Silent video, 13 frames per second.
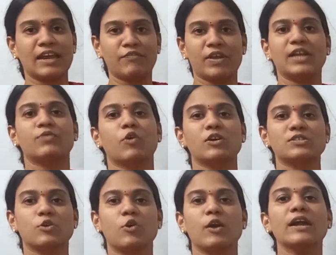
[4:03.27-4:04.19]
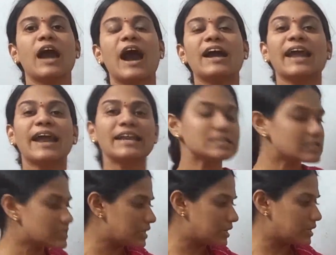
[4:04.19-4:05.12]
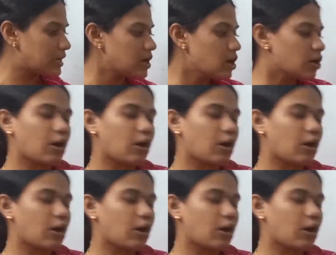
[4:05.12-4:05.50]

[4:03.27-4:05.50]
if it was going against the